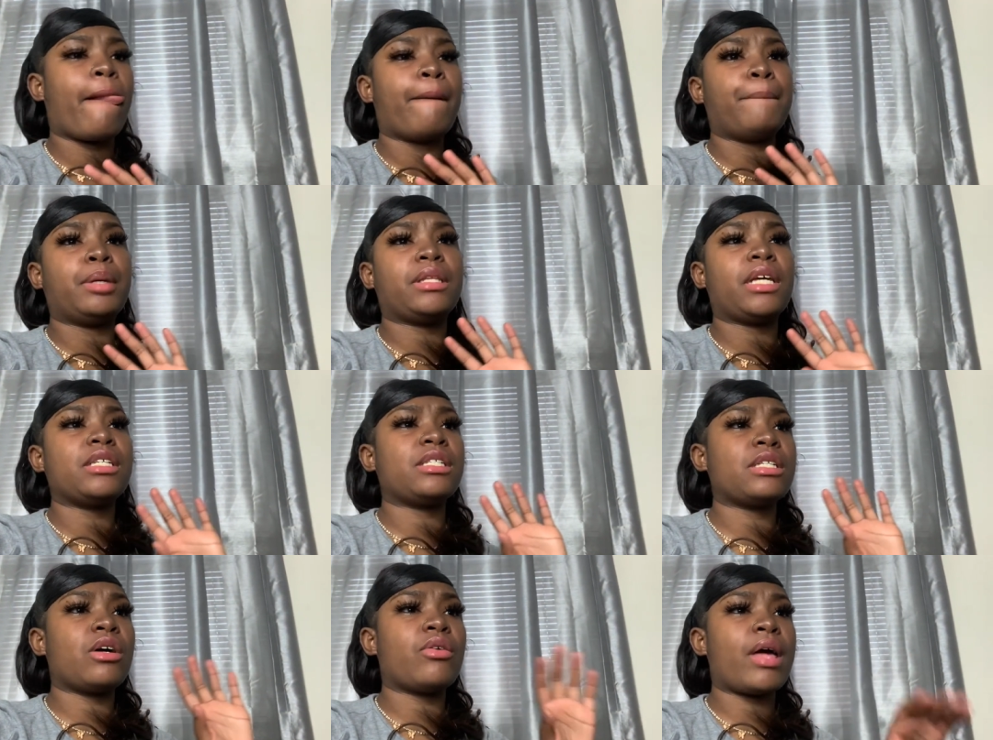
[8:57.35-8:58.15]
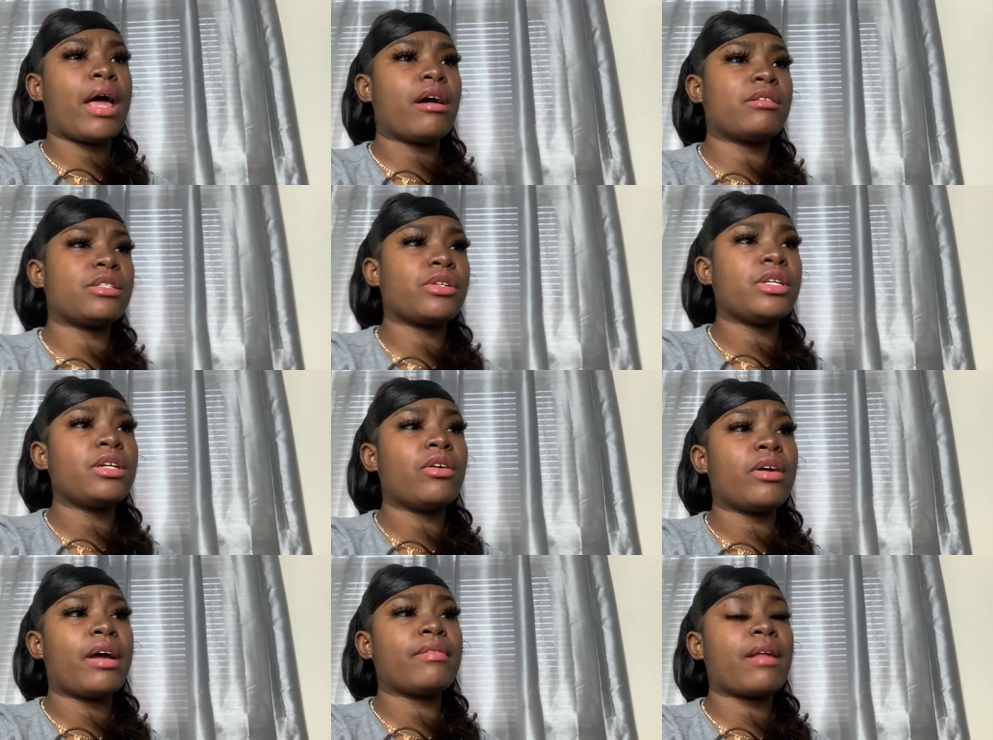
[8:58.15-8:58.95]
But they sold out. So, I'm
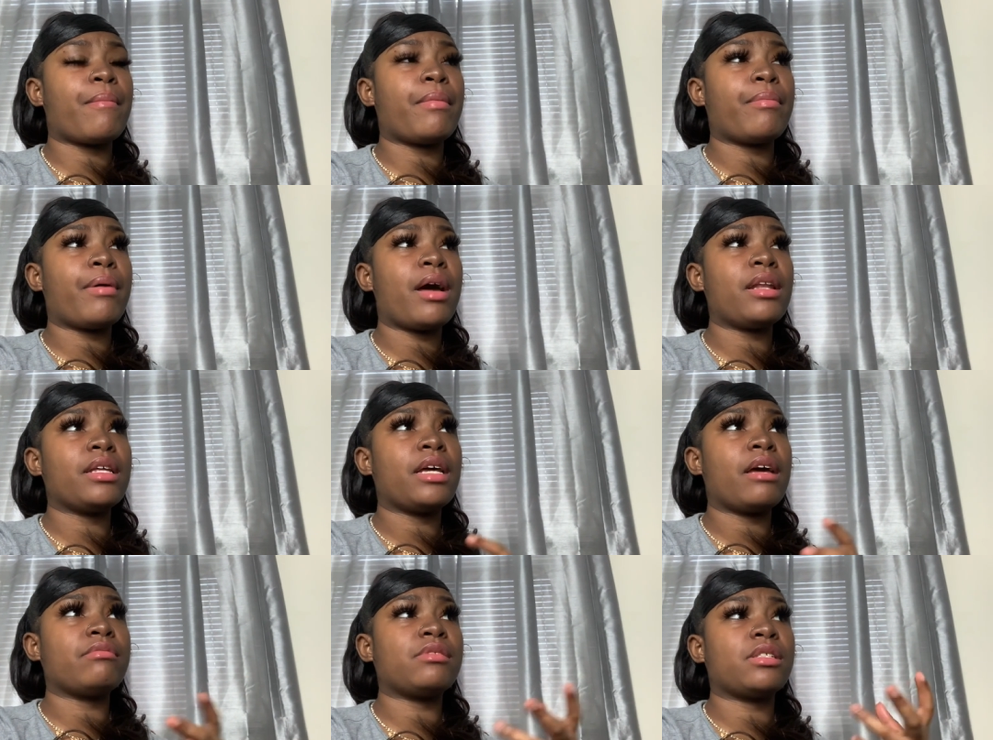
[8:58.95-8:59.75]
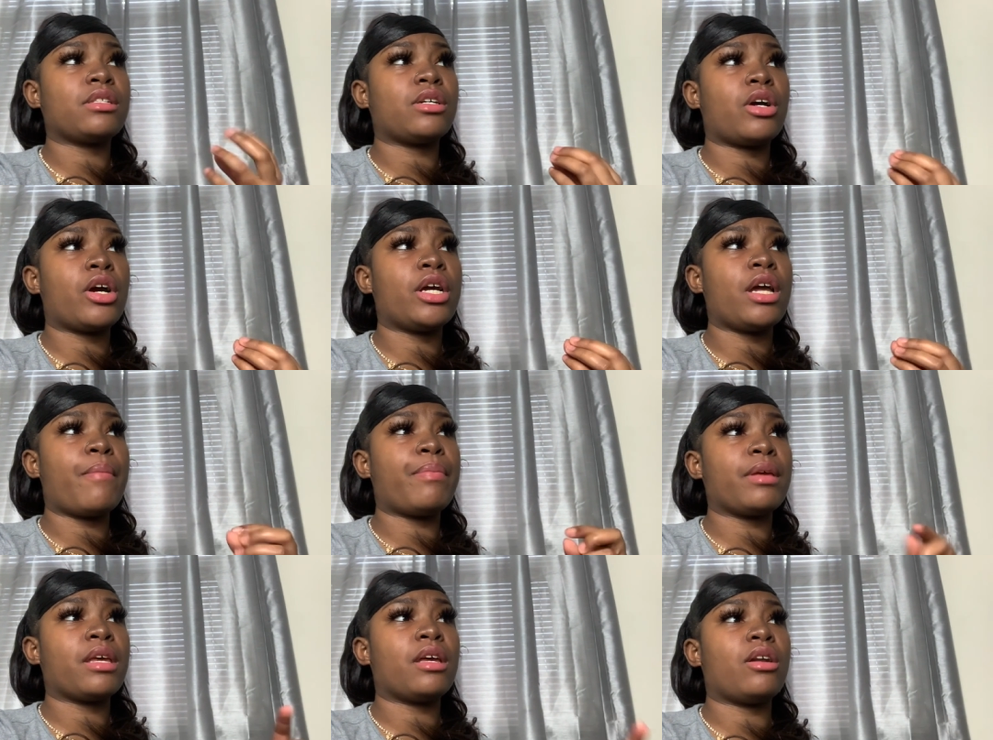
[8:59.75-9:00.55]
going to probably have to hurry up
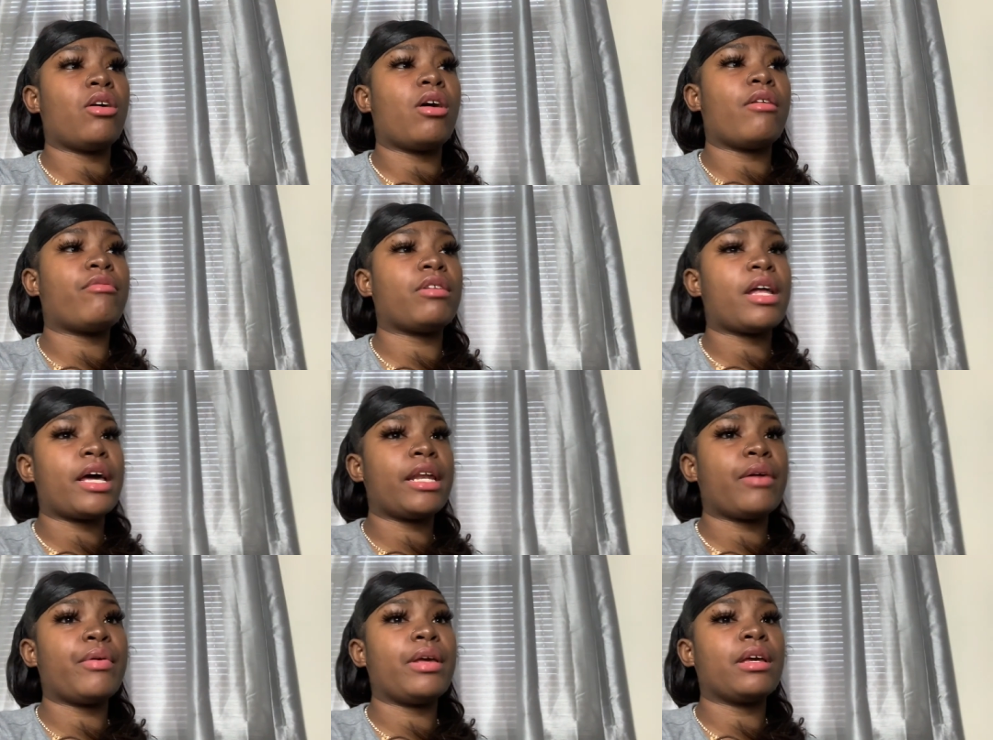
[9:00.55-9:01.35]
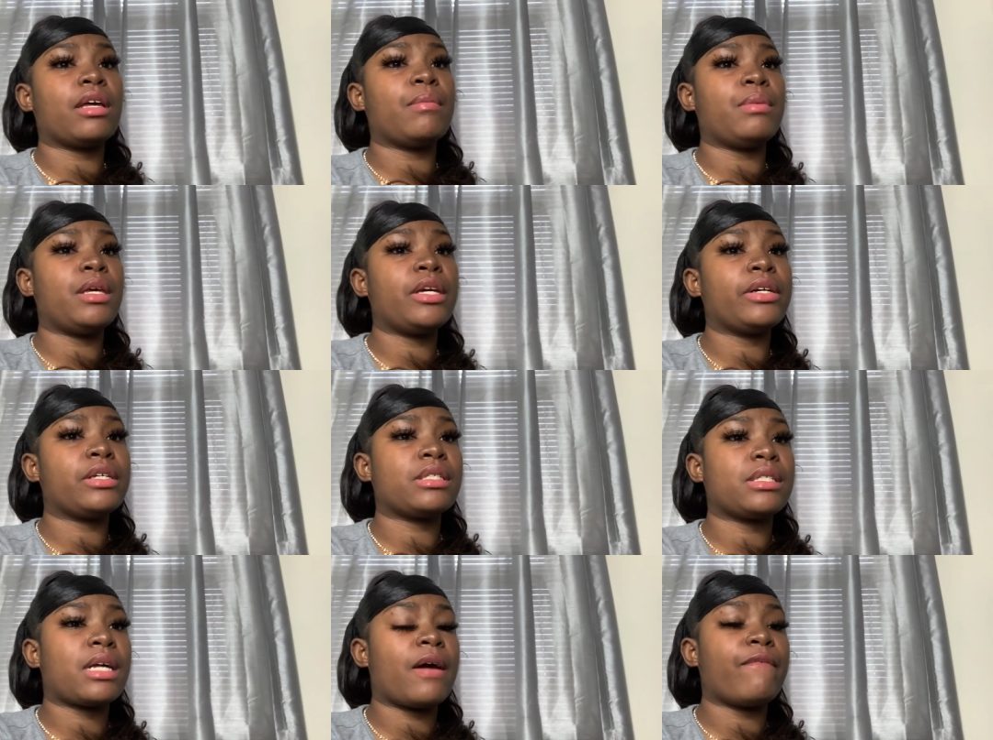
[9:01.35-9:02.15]
and get it offline. That way, it could be here
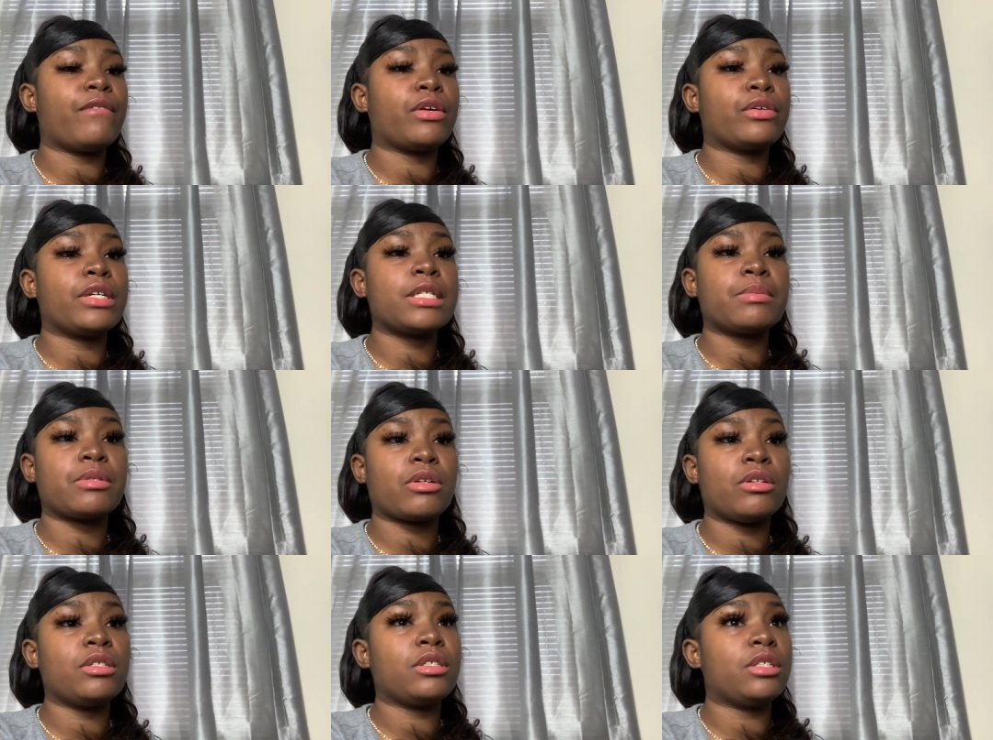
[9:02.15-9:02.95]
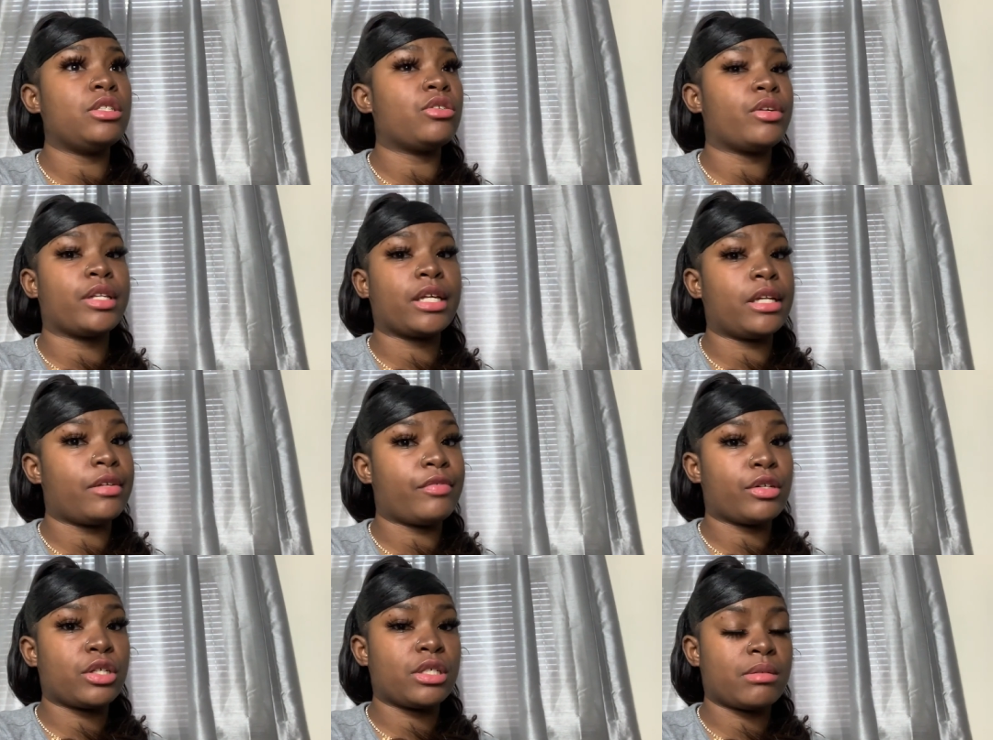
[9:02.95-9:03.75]
in time for Christmas. So, he's going to get it
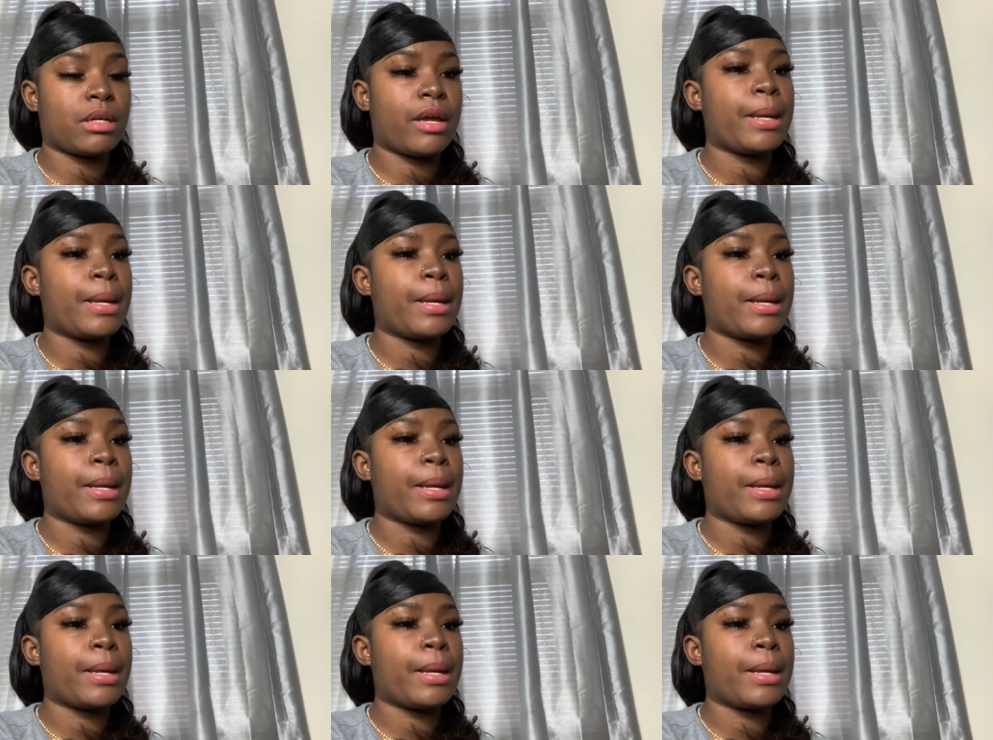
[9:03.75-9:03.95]
for Christmas again.